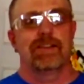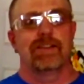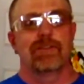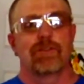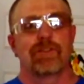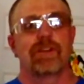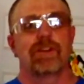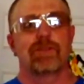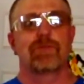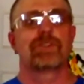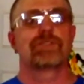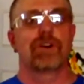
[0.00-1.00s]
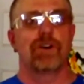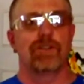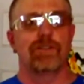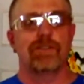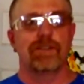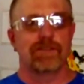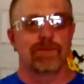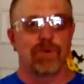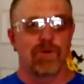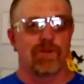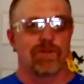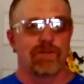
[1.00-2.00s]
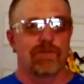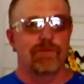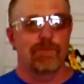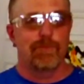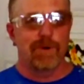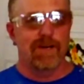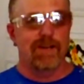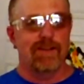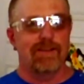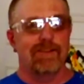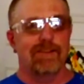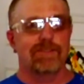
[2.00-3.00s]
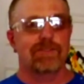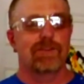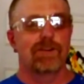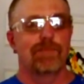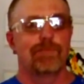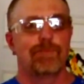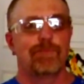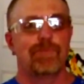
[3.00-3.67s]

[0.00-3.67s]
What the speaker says: or the end result is important, but it's the